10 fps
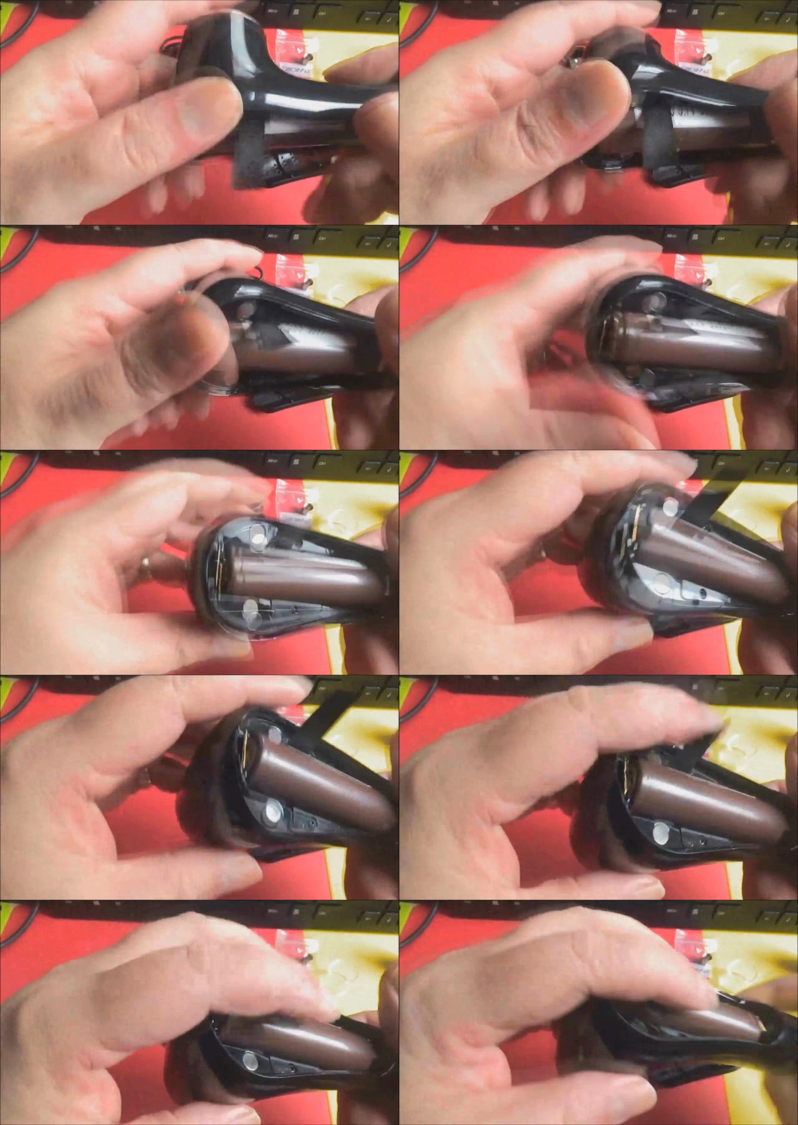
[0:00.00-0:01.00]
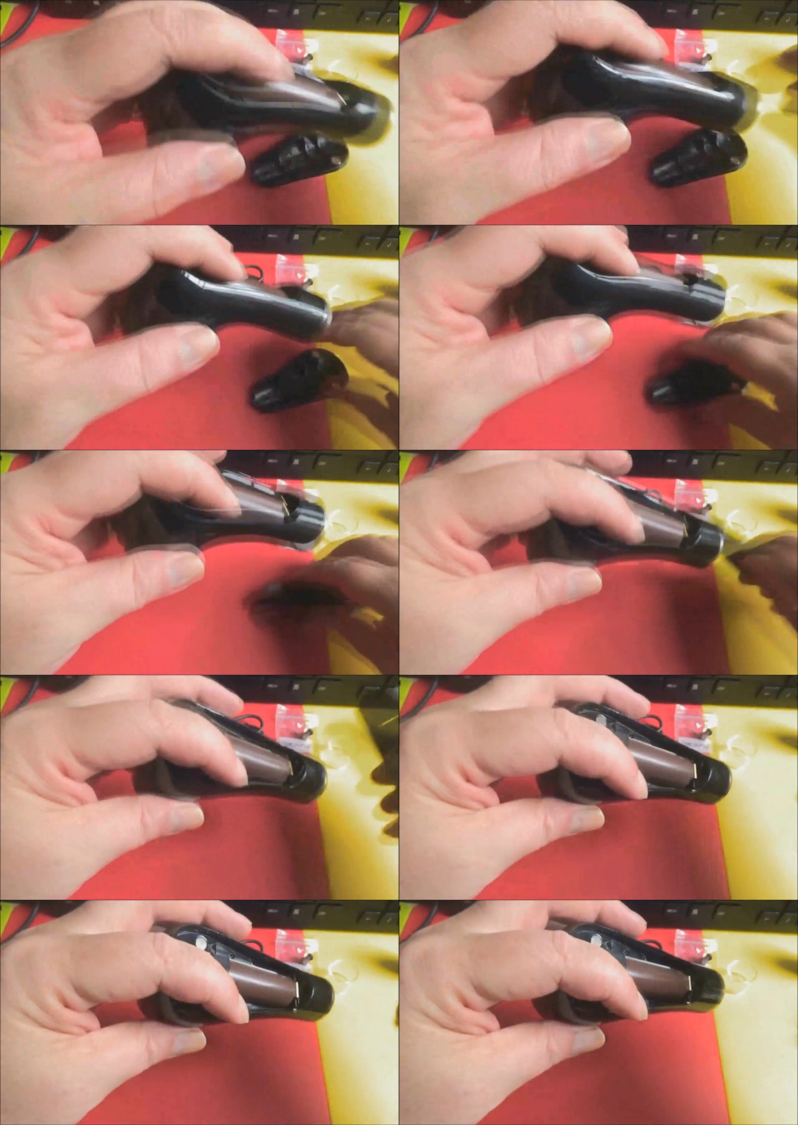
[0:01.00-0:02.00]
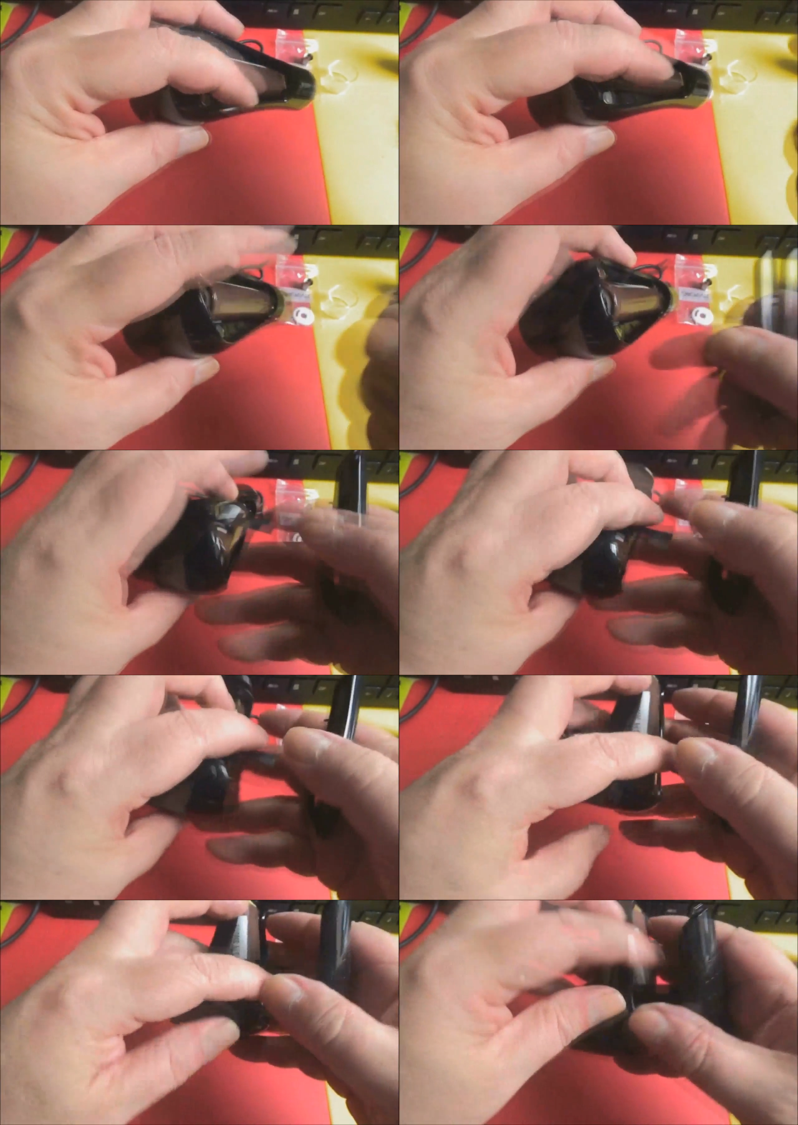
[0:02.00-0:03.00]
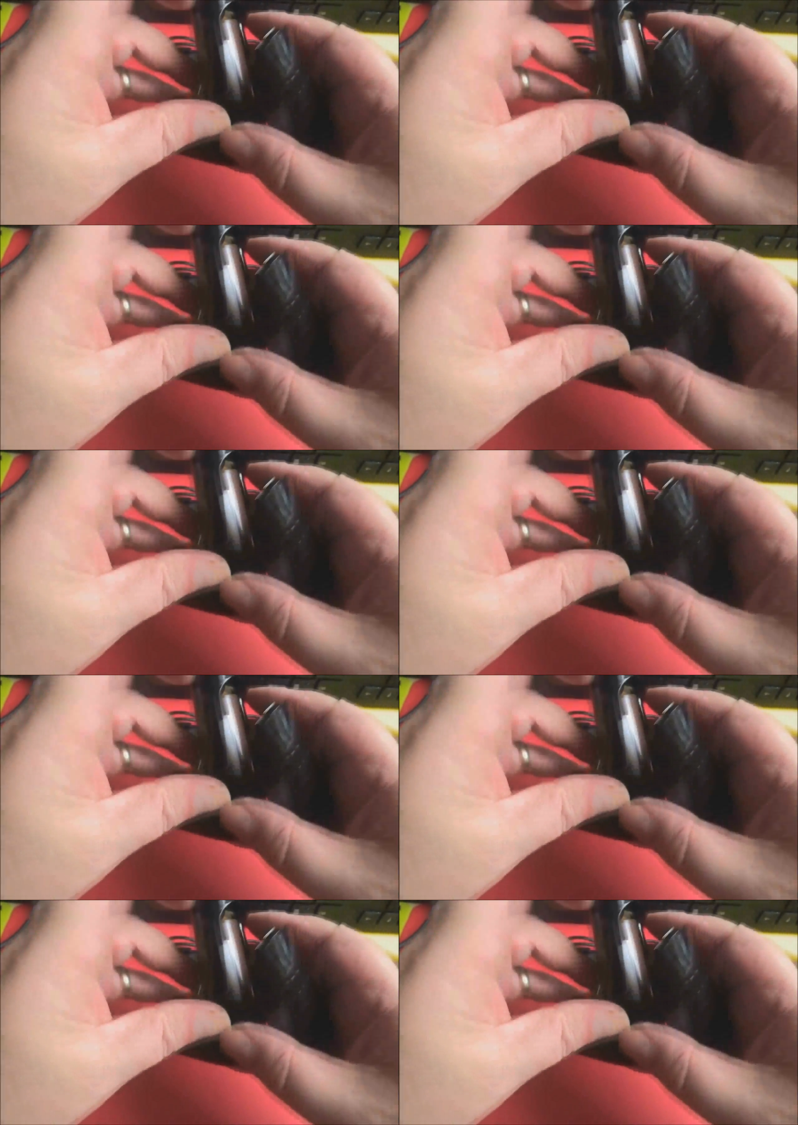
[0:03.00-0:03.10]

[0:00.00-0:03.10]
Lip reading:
Nobody's mouth can be seen.